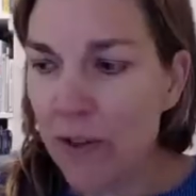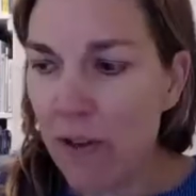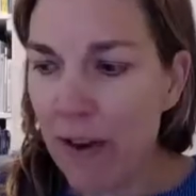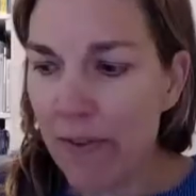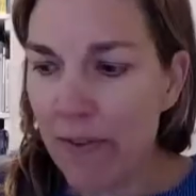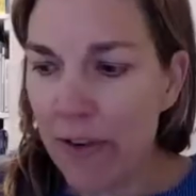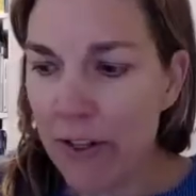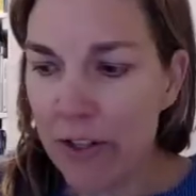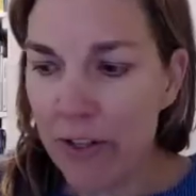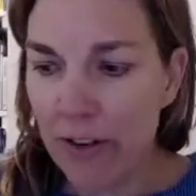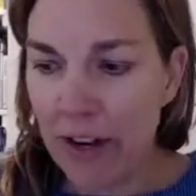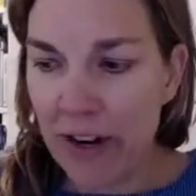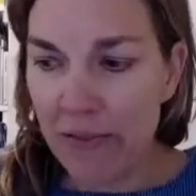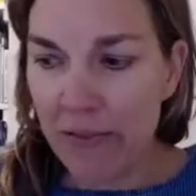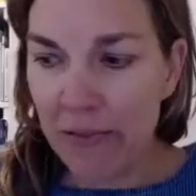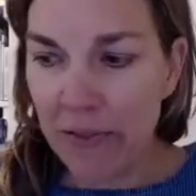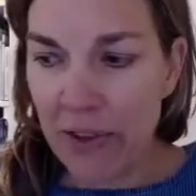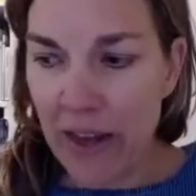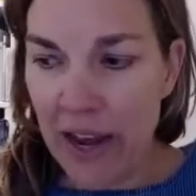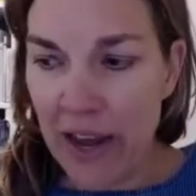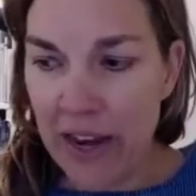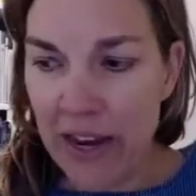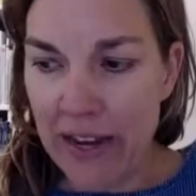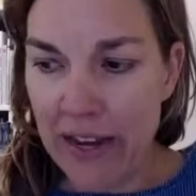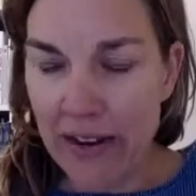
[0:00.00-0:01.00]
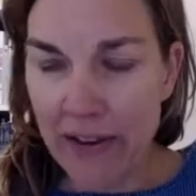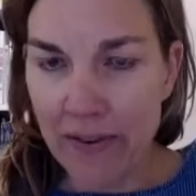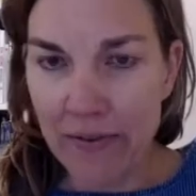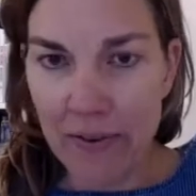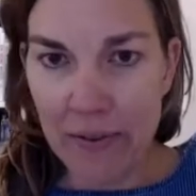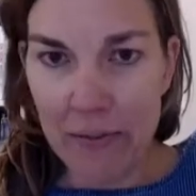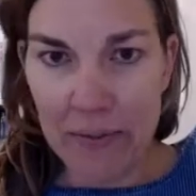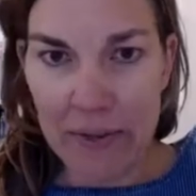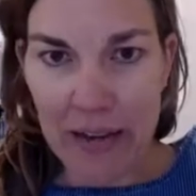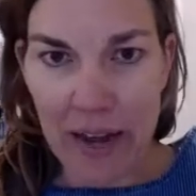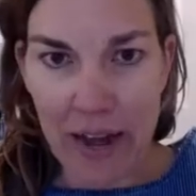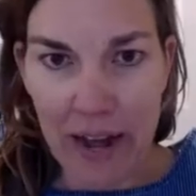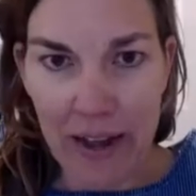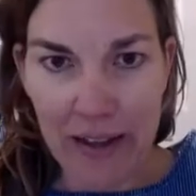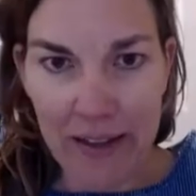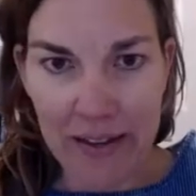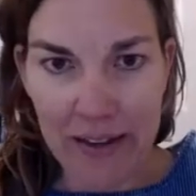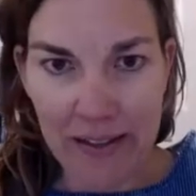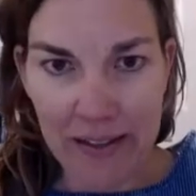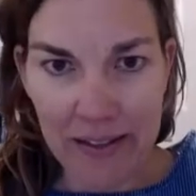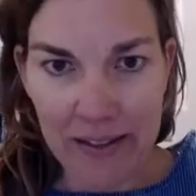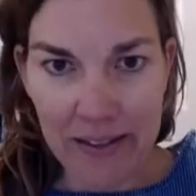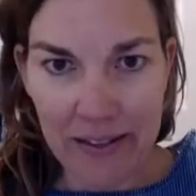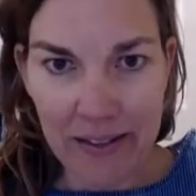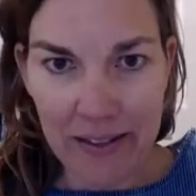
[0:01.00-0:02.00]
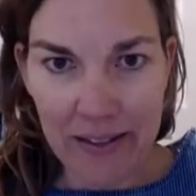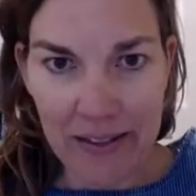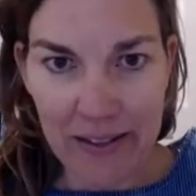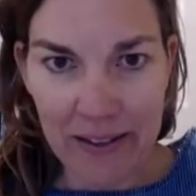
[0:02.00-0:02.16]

have a direct flight from Dallas?